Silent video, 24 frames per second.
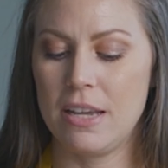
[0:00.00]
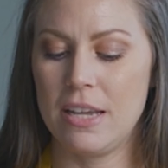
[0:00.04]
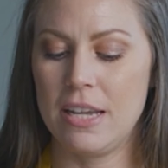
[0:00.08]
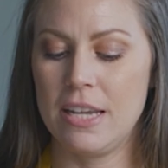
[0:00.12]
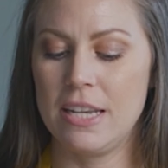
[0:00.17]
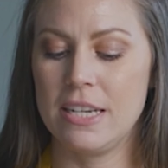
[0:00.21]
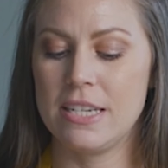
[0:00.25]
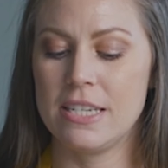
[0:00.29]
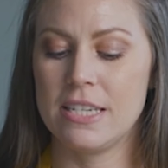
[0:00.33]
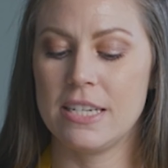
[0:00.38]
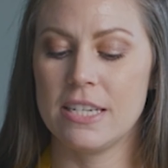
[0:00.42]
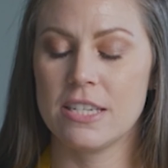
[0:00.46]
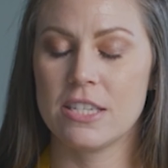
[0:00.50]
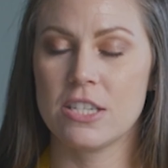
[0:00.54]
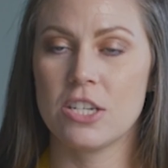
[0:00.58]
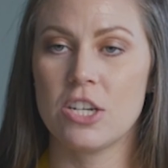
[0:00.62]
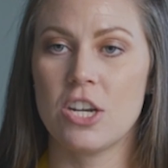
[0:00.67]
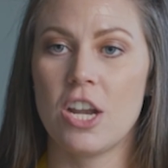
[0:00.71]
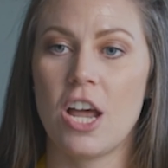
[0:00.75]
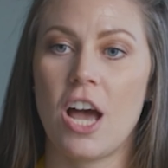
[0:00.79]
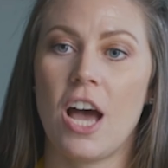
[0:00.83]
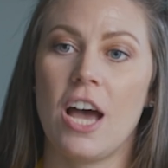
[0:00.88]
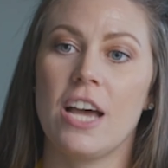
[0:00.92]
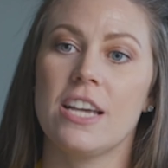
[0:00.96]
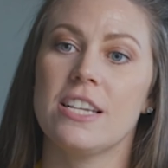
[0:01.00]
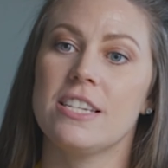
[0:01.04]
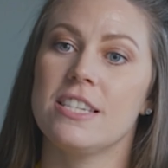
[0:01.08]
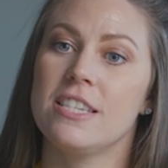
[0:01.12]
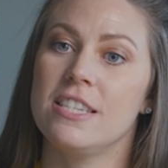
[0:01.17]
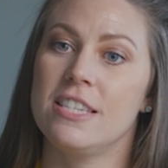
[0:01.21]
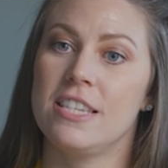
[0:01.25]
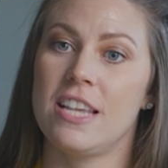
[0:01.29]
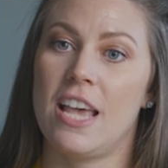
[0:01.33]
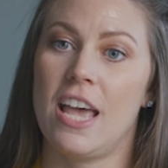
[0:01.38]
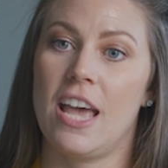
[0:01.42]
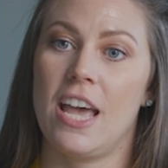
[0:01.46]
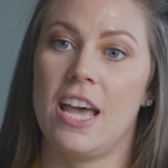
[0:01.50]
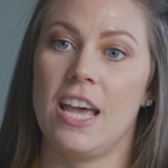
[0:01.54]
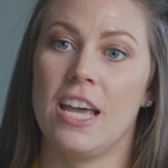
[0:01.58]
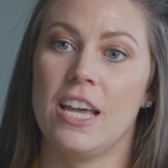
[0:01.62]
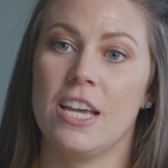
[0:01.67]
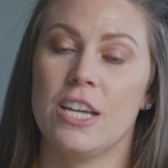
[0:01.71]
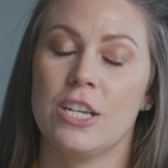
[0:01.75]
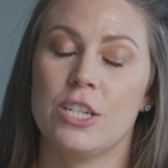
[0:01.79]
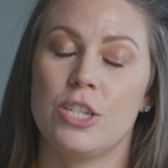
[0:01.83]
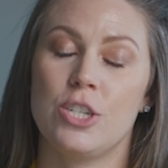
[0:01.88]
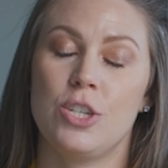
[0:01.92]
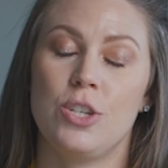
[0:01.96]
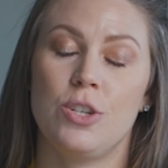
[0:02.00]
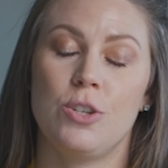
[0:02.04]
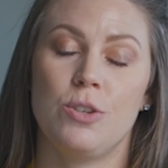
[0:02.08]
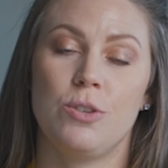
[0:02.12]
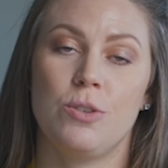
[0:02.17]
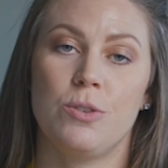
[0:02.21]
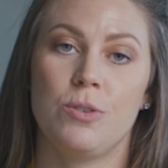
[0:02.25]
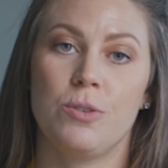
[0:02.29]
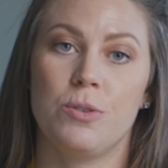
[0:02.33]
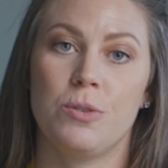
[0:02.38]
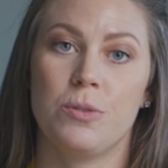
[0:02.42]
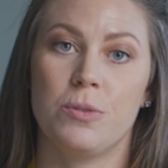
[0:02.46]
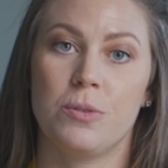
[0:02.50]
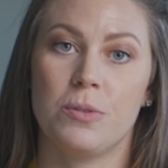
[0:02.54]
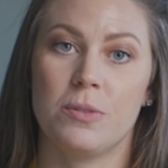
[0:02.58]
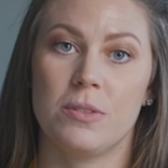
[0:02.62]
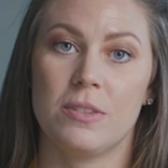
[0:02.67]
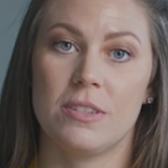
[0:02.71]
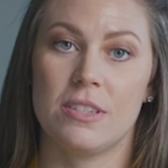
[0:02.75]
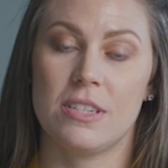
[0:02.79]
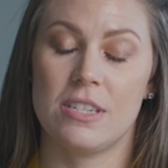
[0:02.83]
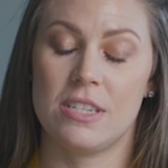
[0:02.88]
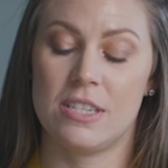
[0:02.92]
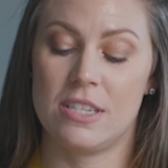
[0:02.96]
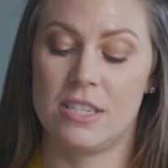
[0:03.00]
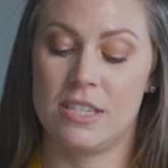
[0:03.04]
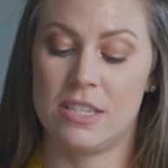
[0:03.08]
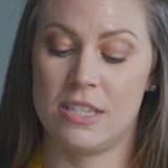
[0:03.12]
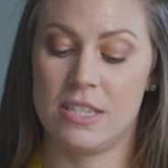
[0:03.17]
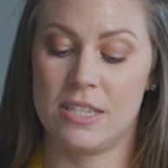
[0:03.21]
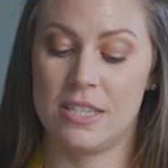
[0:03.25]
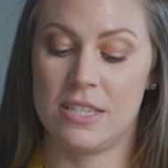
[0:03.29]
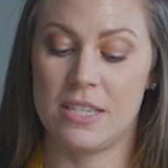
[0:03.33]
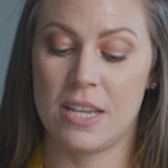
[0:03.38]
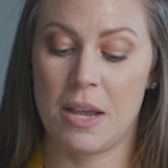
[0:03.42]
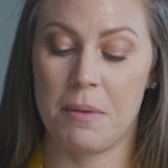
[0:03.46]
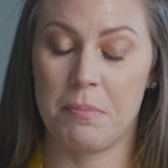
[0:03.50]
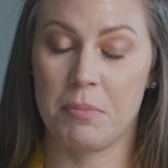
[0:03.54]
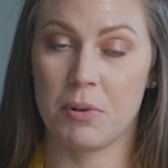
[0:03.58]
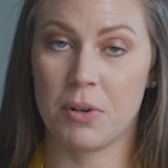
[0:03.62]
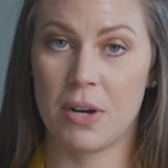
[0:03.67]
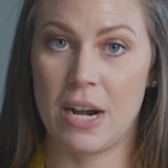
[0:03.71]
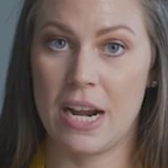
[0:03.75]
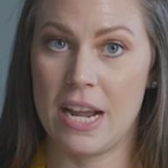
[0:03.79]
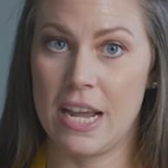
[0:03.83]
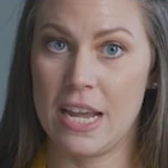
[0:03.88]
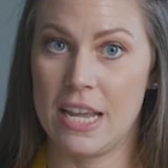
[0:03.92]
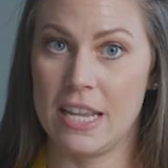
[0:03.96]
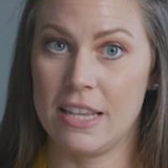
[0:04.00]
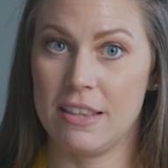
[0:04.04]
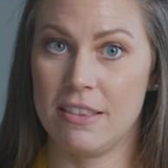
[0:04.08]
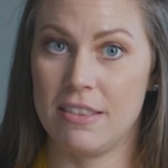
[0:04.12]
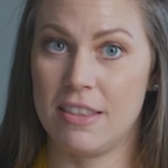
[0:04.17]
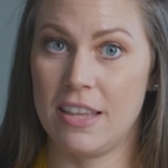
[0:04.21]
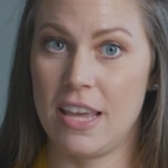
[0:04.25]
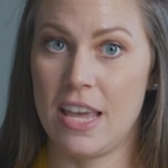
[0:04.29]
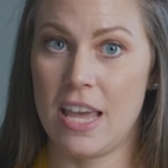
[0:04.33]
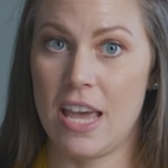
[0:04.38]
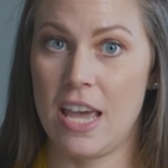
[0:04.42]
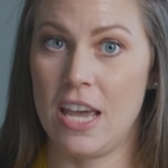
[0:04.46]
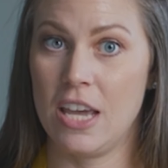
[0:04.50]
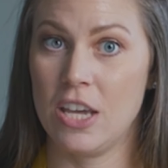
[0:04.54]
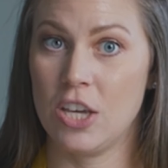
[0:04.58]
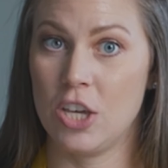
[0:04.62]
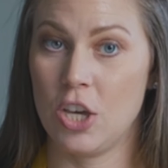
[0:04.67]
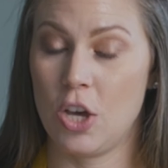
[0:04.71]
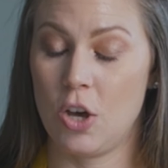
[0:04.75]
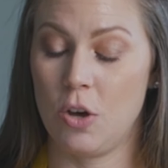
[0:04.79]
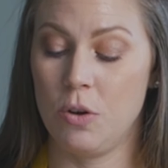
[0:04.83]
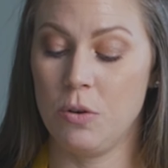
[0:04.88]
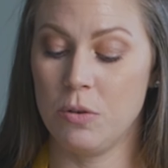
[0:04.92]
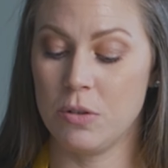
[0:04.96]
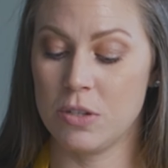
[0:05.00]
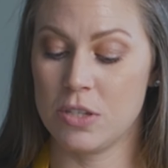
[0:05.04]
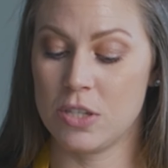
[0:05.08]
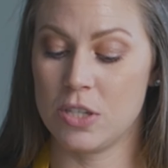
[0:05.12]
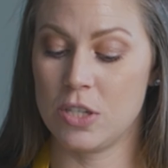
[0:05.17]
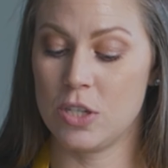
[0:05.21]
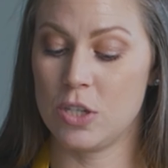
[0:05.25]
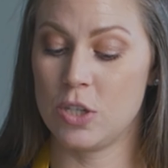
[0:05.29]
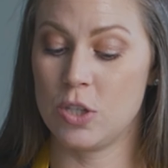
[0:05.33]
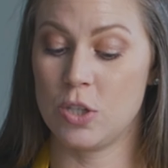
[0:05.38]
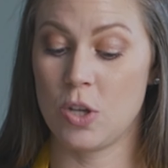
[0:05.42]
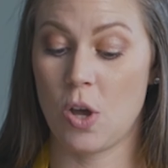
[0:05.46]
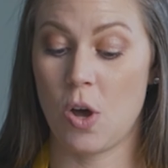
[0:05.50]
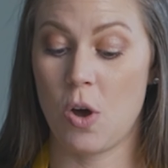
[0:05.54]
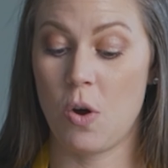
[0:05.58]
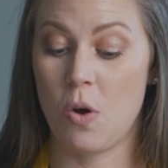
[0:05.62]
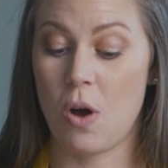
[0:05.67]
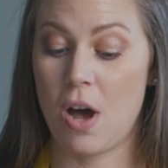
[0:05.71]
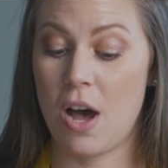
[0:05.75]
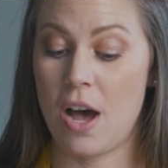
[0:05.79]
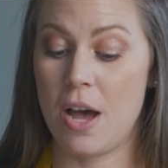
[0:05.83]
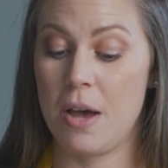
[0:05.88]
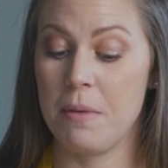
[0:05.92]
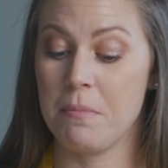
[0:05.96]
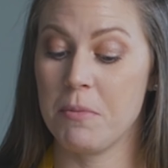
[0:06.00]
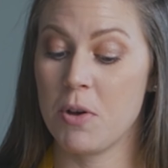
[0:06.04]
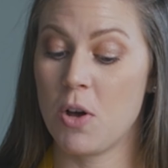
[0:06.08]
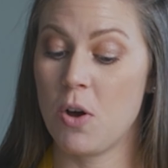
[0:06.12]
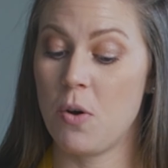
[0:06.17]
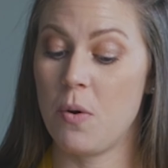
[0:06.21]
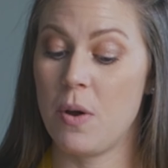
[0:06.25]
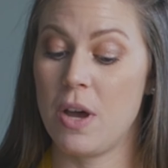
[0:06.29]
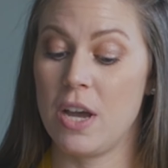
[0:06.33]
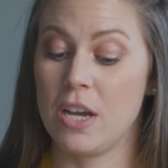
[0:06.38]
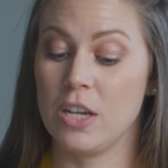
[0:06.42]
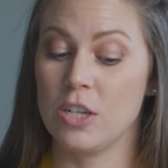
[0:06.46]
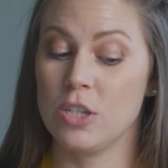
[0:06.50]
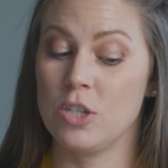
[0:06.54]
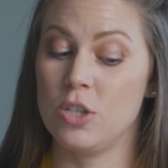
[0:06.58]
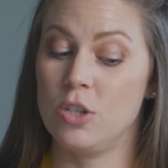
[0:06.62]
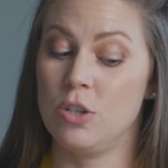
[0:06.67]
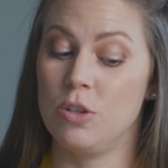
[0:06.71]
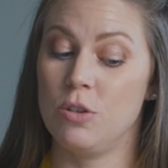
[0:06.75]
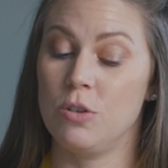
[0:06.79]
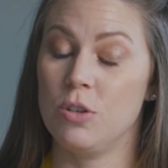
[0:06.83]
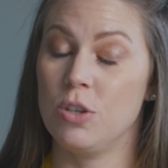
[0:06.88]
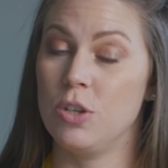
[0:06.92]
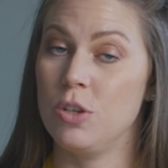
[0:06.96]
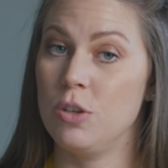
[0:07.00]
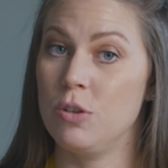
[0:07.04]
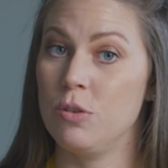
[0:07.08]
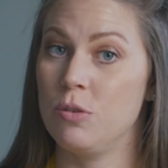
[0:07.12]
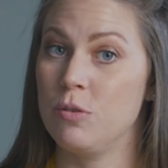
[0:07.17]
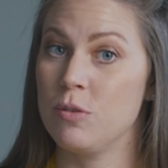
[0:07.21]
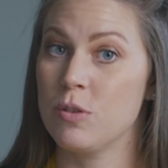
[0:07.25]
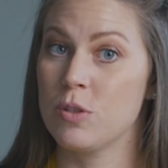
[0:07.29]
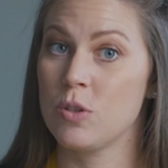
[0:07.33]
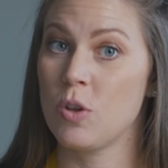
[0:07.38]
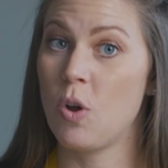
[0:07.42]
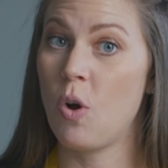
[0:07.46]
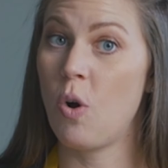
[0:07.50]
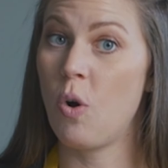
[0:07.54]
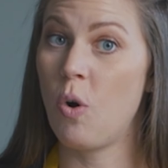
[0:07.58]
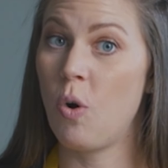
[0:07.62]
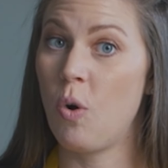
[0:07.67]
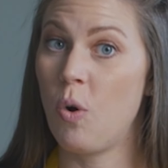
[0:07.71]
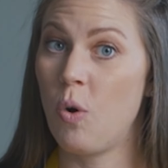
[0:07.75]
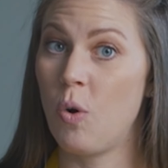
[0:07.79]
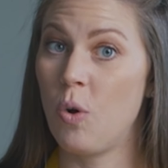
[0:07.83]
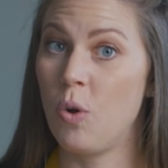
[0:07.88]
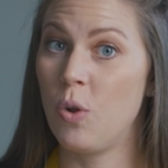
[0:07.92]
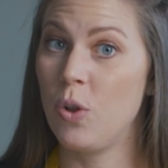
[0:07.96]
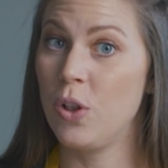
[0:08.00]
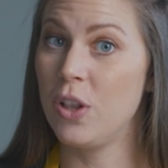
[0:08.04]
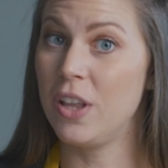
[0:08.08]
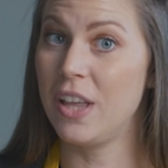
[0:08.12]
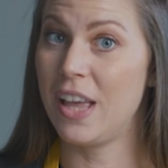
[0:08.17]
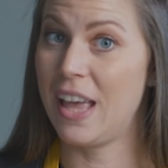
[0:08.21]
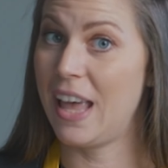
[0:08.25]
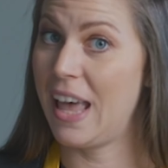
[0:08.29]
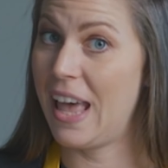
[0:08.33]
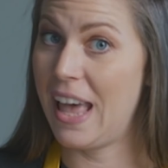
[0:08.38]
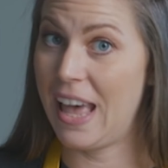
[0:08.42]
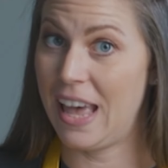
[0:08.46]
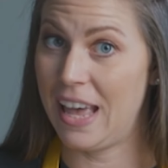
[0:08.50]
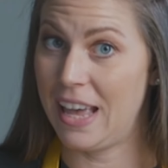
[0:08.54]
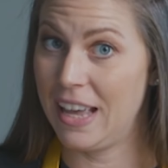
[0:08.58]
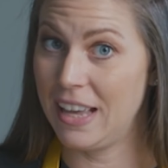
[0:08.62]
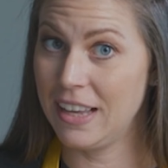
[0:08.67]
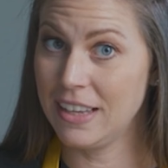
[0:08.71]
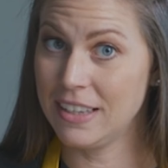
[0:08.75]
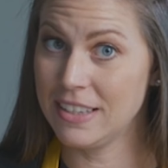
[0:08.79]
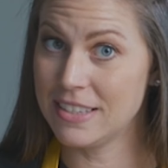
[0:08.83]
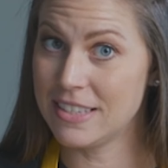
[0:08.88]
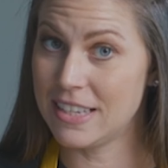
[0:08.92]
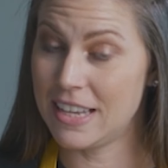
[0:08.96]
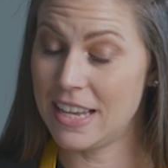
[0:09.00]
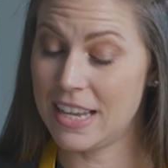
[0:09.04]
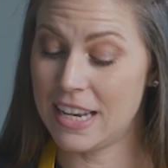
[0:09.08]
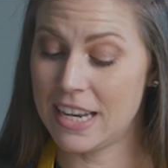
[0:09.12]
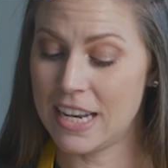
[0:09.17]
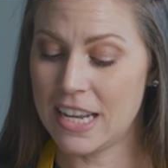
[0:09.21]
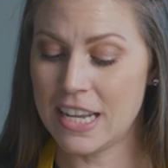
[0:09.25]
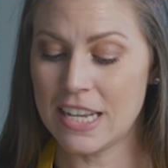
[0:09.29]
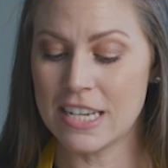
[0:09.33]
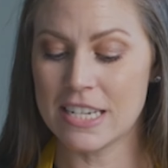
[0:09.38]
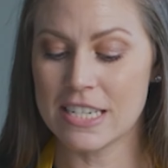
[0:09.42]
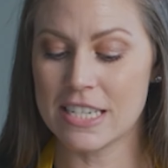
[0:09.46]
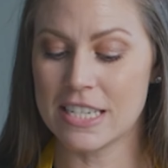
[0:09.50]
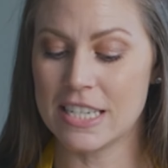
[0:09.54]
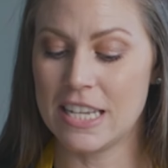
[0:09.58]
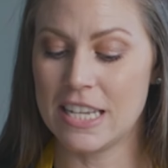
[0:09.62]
It does not say to separate the egg yolks, so I'm going to use whole eggs in it.